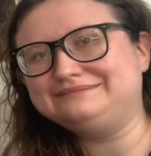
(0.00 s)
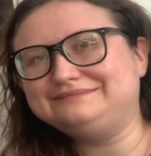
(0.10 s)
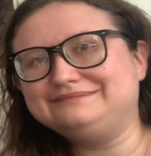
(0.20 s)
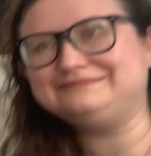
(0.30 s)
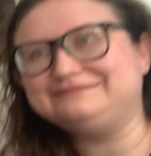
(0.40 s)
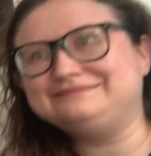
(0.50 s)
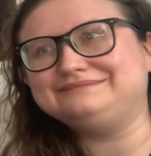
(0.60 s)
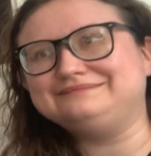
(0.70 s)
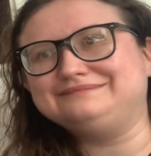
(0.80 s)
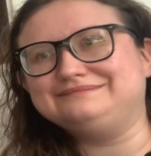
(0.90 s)
fun little
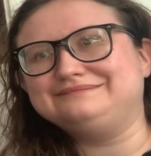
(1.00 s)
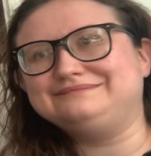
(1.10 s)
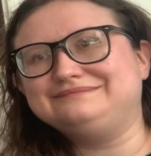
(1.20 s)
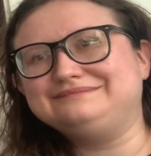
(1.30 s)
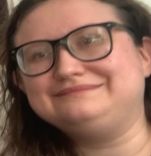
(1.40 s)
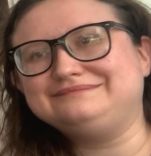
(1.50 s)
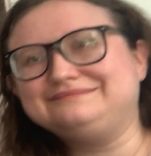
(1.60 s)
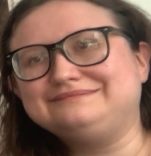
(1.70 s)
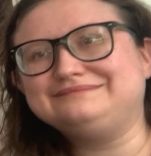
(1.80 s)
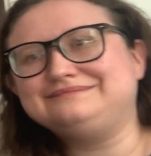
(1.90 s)
shorts, but
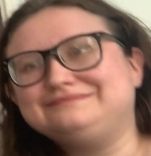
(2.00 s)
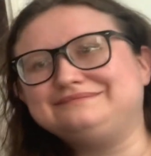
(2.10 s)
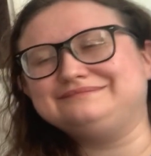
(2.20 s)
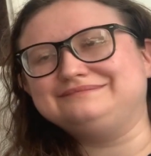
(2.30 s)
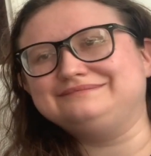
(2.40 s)
they fit with how